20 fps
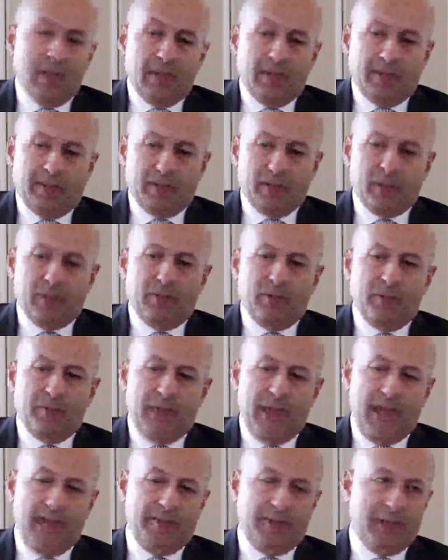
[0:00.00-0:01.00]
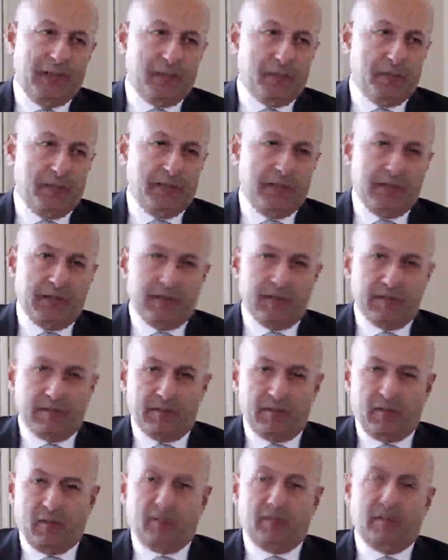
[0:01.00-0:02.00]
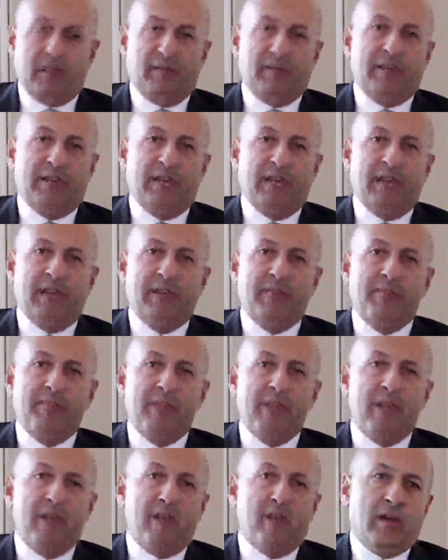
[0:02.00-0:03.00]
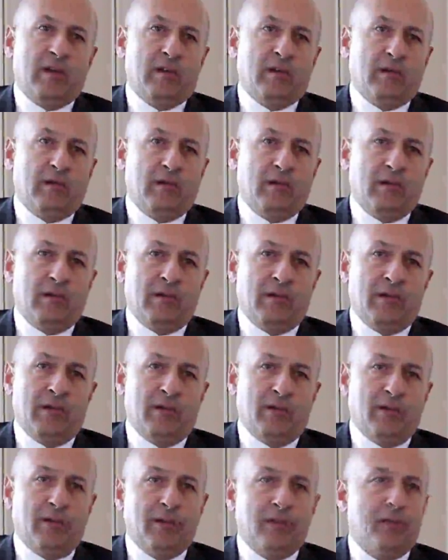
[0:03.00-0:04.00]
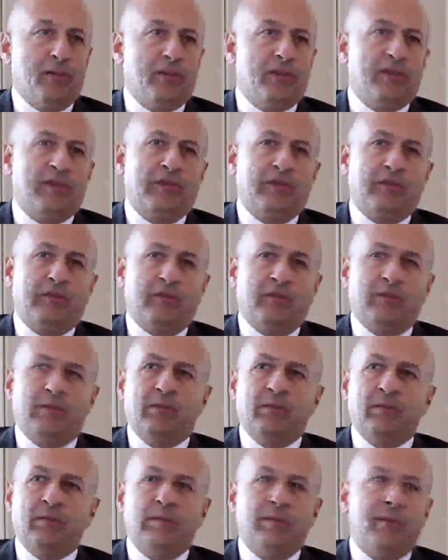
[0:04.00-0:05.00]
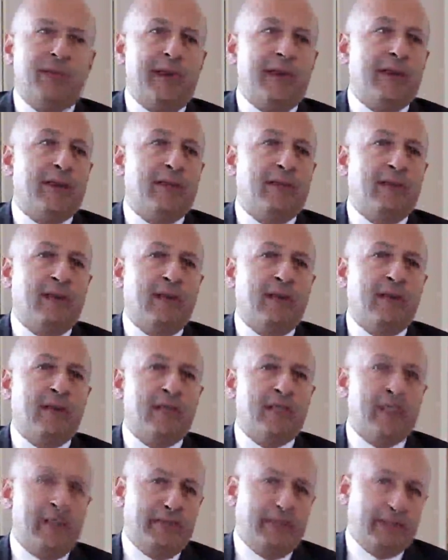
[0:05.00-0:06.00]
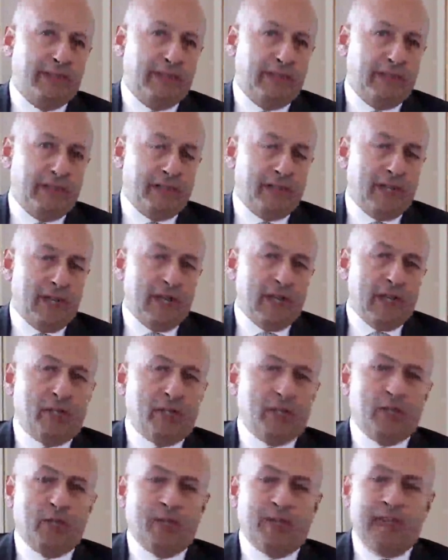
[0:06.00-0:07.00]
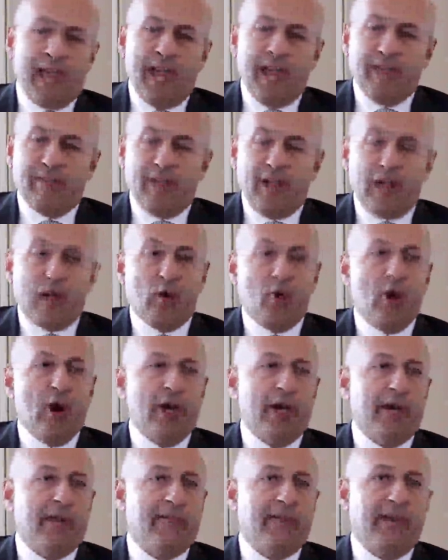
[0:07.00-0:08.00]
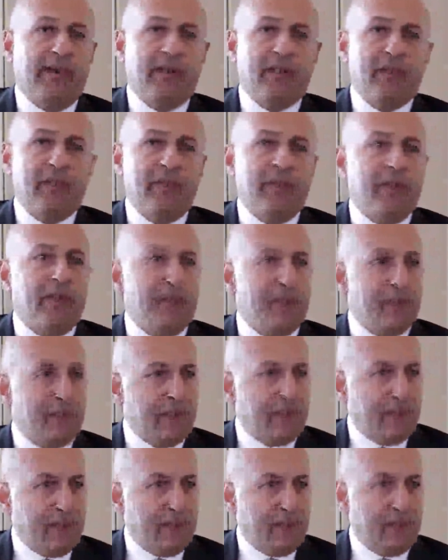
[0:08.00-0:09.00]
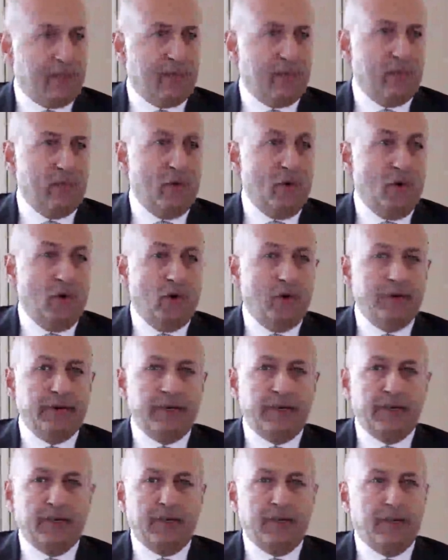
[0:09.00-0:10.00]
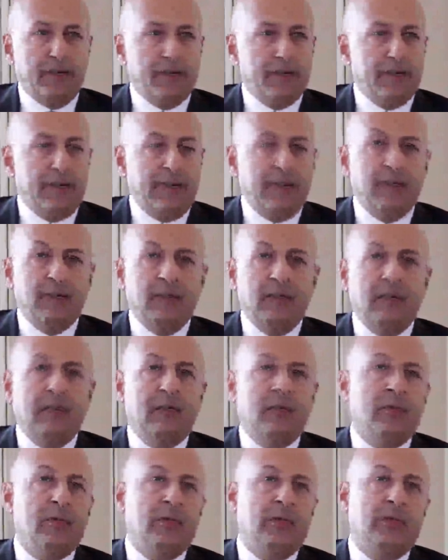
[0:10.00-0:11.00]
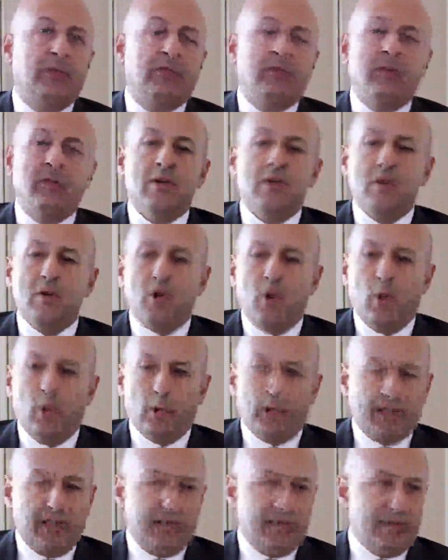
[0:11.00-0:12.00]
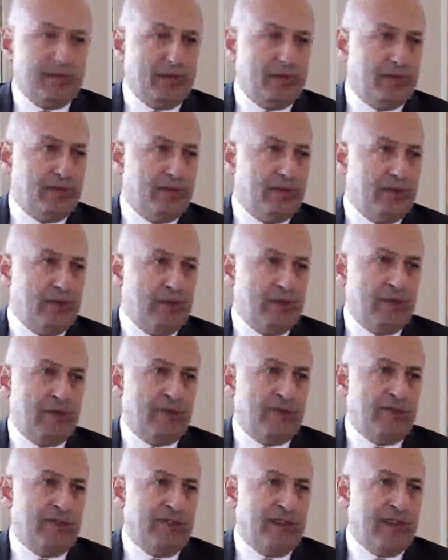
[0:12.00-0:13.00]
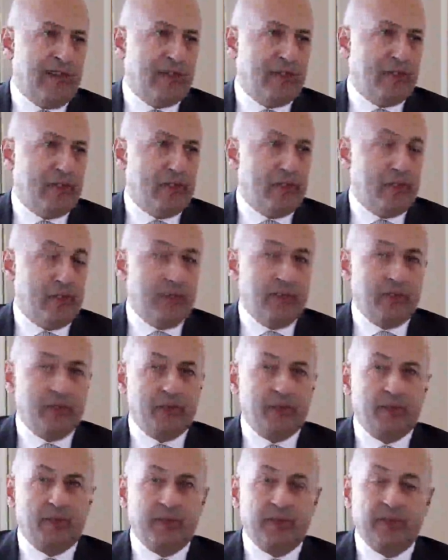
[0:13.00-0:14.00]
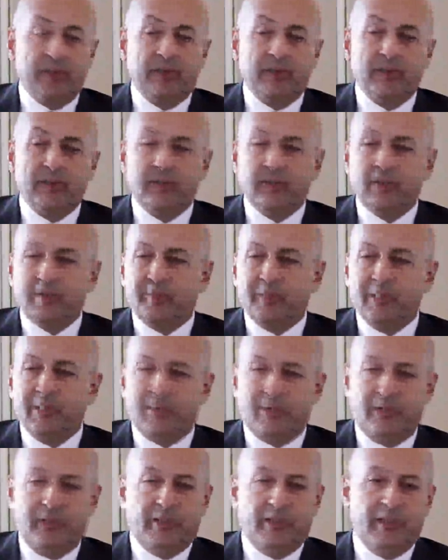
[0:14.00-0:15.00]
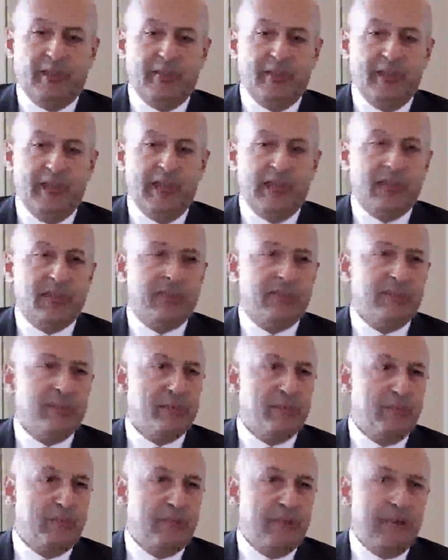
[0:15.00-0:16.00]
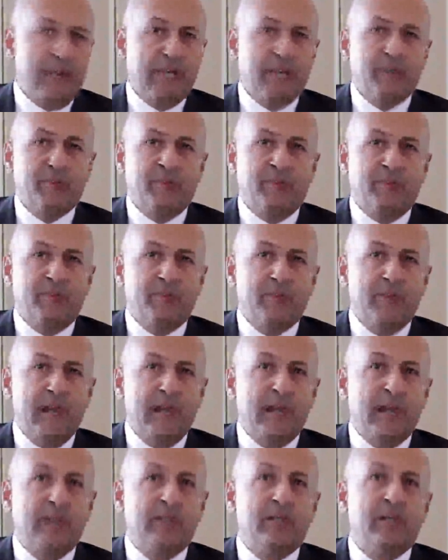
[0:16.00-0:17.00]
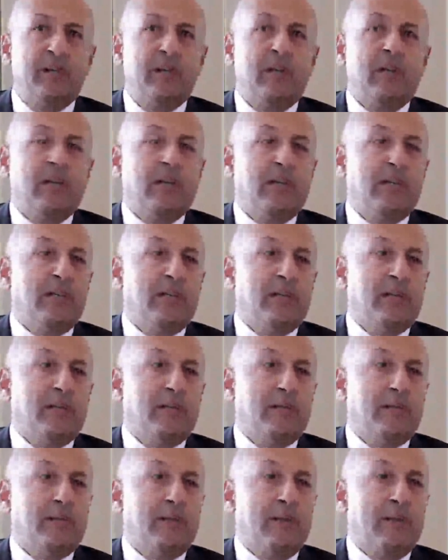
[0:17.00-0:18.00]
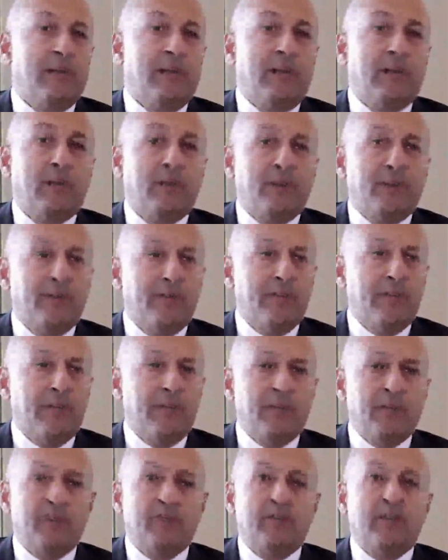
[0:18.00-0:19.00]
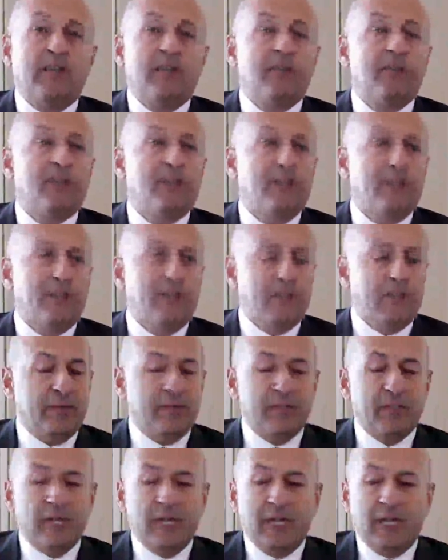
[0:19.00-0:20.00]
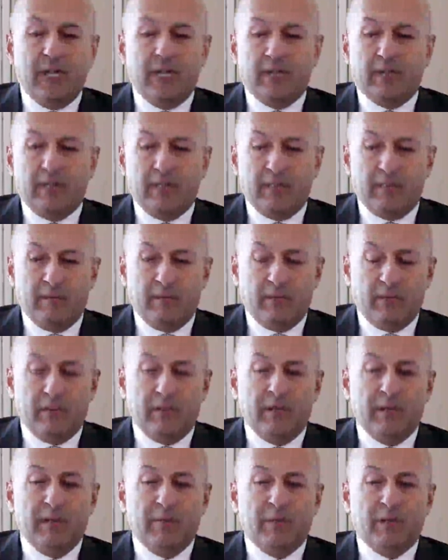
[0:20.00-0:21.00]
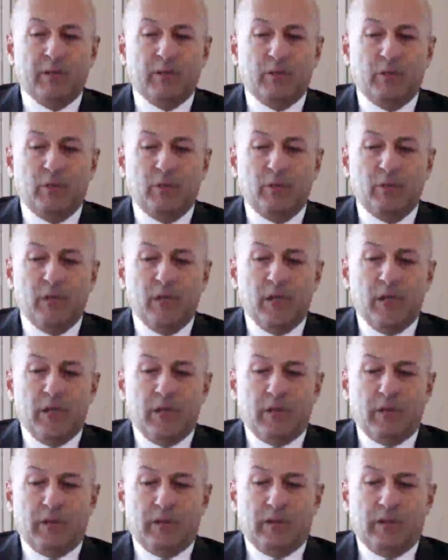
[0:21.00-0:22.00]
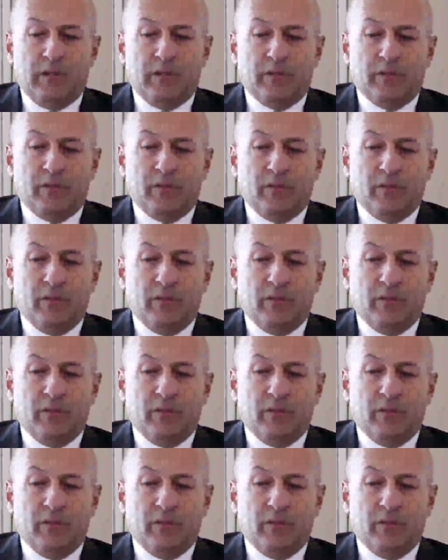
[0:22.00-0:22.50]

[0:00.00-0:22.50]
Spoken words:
First of all, they have the experience. They became, an offshore center back in the early 70s. So they have acquired the experiences, over the years in dealing with all type of financial service providers, be it retail banks, investment banks, private banks, private equity firms, real estate firms. That's number one. Number two, it is